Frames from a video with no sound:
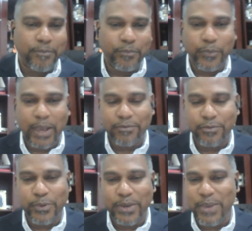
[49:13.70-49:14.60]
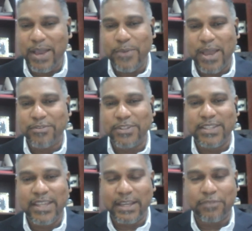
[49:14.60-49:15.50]
we haven't
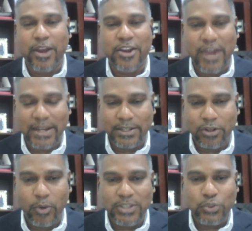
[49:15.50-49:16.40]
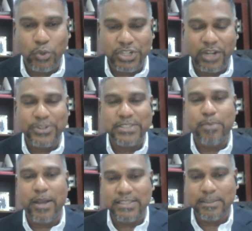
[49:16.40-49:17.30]
taken for granted our social
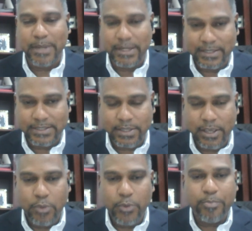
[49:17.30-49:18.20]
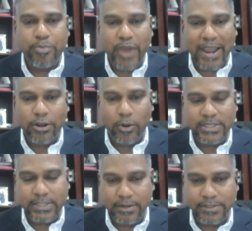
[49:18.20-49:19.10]
responsibilities. We pride
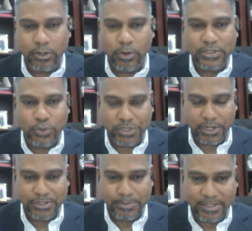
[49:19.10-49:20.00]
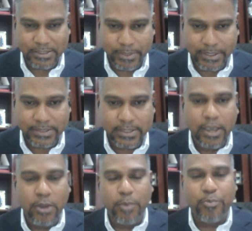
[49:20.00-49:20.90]
ourselves in our social responsibilities.
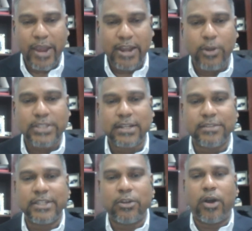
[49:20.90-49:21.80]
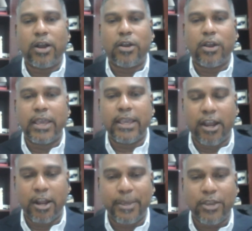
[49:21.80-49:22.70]
We pride ourselves in our
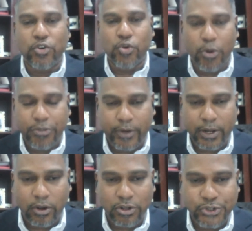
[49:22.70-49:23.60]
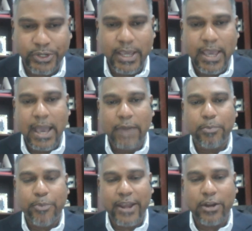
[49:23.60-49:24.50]
economic growth for the country, and we
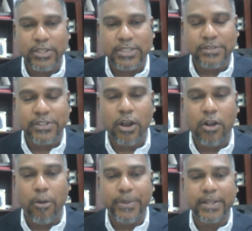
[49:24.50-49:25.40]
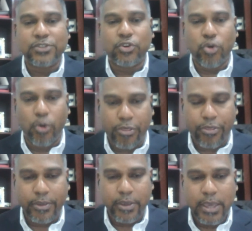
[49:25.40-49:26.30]
pride ourselves in our company's
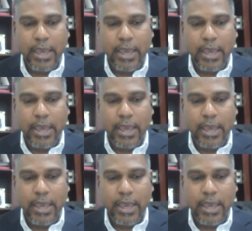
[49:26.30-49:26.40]
growth.